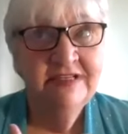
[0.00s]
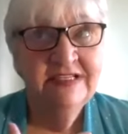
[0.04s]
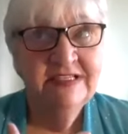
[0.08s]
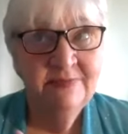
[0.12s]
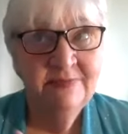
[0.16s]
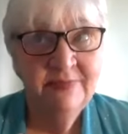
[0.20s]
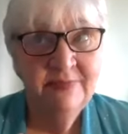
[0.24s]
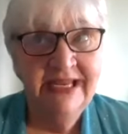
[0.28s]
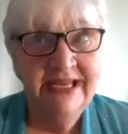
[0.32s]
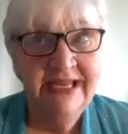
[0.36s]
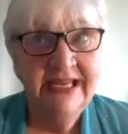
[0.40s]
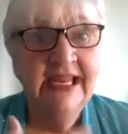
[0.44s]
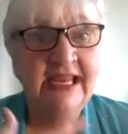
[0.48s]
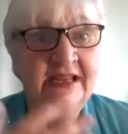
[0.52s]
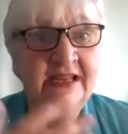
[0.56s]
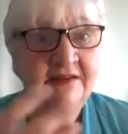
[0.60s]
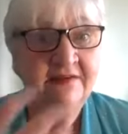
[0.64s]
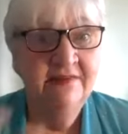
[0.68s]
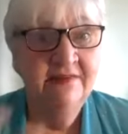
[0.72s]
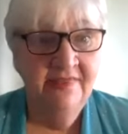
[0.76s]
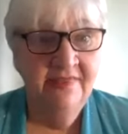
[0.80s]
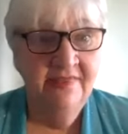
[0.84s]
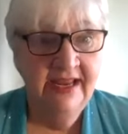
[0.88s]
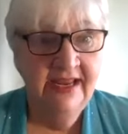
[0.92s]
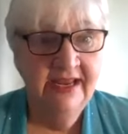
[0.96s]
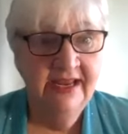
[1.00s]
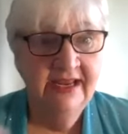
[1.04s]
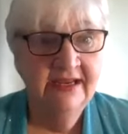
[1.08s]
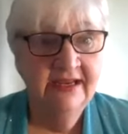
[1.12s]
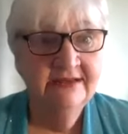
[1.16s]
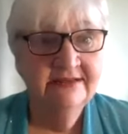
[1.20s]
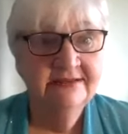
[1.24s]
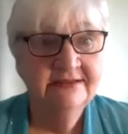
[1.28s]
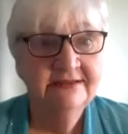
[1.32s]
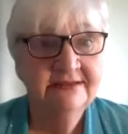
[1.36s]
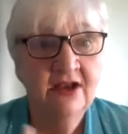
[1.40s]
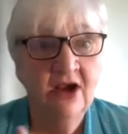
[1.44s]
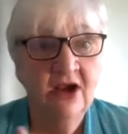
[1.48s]
speaking
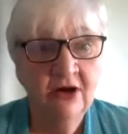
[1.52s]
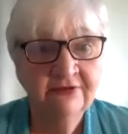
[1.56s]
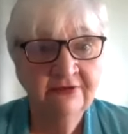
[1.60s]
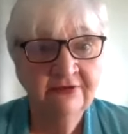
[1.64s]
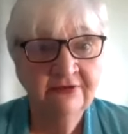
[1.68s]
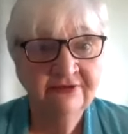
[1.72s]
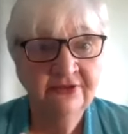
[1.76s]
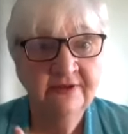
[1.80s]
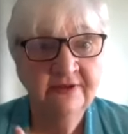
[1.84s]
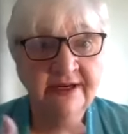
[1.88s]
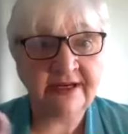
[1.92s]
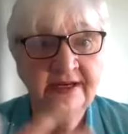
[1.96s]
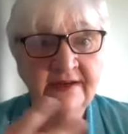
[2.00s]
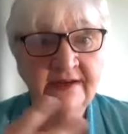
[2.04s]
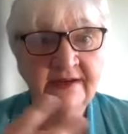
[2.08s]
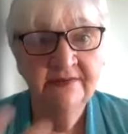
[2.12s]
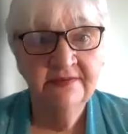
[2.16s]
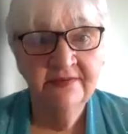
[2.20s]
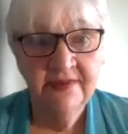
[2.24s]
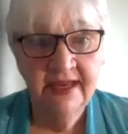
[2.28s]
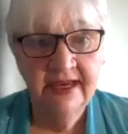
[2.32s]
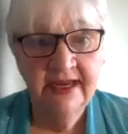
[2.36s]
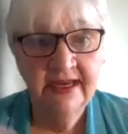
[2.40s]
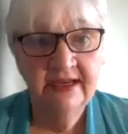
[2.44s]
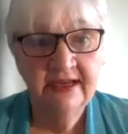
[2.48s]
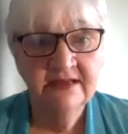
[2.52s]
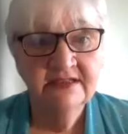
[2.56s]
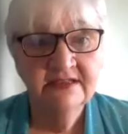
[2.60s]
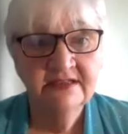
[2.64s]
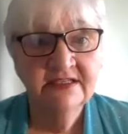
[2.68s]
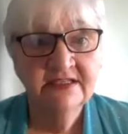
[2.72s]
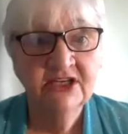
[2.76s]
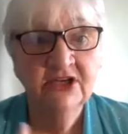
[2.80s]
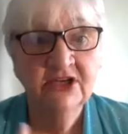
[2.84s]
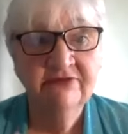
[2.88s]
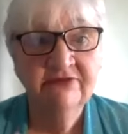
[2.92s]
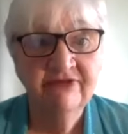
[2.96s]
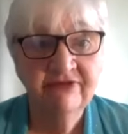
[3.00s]
thanks, offering thanks,
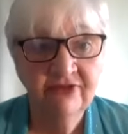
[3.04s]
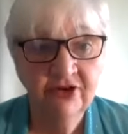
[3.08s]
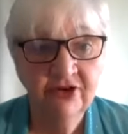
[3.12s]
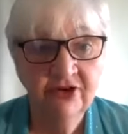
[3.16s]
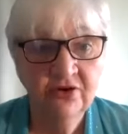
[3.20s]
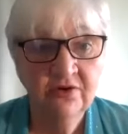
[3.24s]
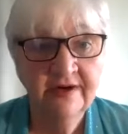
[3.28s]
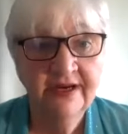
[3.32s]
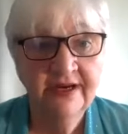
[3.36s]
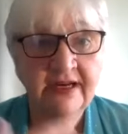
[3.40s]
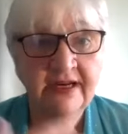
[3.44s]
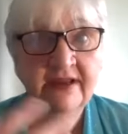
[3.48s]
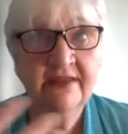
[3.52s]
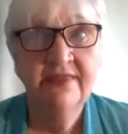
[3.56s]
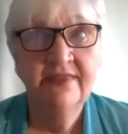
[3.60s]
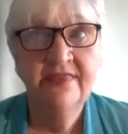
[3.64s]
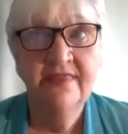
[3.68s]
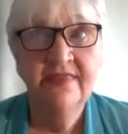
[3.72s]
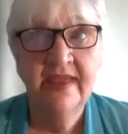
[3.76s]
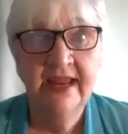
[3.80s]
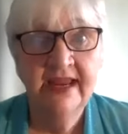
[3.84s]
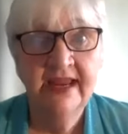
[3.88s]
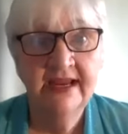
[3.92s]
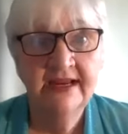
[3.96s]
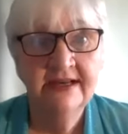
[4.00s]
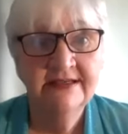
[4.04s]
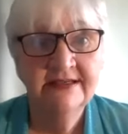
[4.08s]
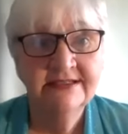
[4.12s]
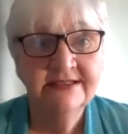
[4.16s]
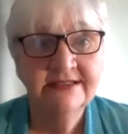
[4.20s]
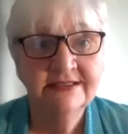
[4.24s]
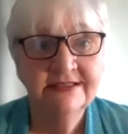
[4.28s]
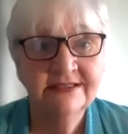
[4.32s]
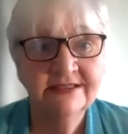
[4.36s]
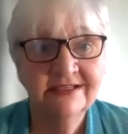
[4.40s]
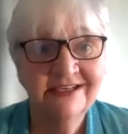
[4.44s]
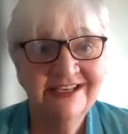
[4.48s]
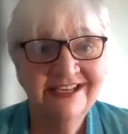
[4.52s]
conferring
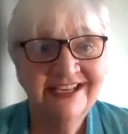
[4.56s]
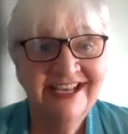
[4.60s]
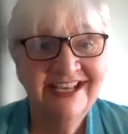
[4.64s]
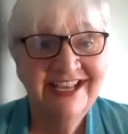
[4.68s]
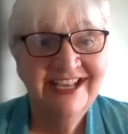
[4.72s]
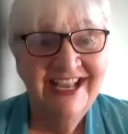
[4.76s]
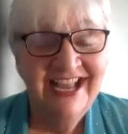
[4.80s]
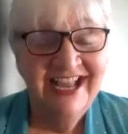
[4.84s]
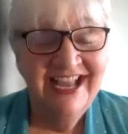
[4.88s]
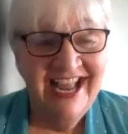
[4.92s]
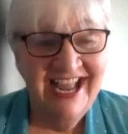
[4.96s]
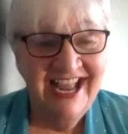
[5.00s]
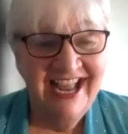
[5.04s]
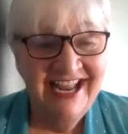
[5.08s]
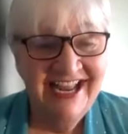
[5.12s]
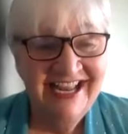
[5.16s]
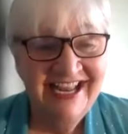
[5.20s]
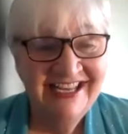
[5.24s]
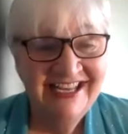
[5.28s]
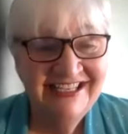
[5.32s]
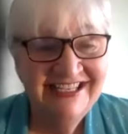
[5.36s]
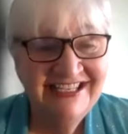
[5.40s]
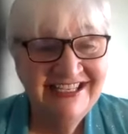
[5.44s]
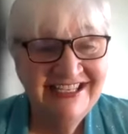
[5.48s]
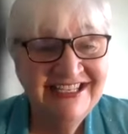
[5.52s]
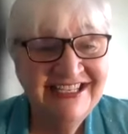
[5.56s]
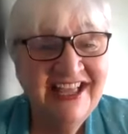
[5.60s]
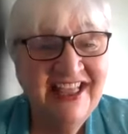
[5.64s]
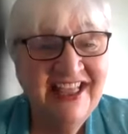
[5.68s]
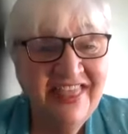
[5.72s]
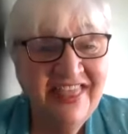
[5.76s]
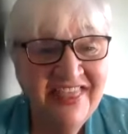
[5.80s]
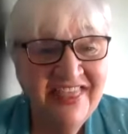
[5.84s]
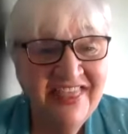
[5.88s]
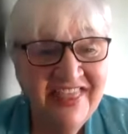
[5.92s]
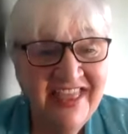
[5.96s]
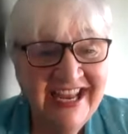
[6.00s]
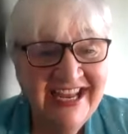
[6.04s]
thanks, and
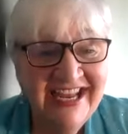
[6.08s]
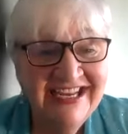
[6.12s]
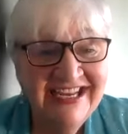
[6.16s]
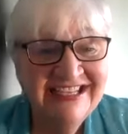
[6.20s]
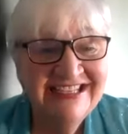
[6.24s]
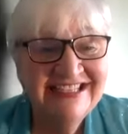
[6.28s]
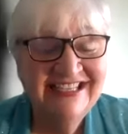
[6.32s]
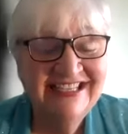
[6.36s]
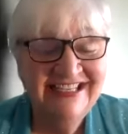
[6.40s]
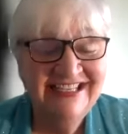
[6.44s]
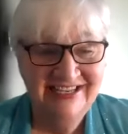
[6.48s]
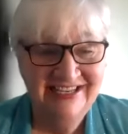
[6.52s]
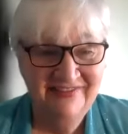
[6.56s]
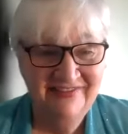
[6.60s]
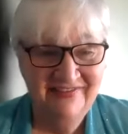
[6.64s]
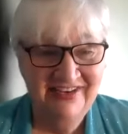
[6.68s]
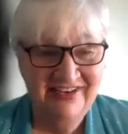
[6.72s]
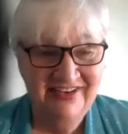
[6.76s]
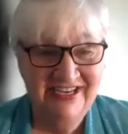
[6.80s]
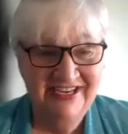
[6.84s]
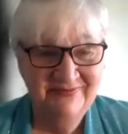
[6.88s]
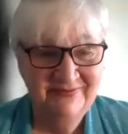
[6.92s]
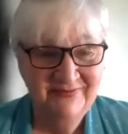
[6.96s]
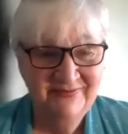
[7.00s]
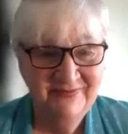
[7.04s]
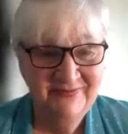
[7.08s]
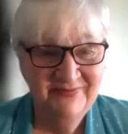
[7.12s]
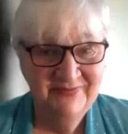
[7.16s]
thanks living.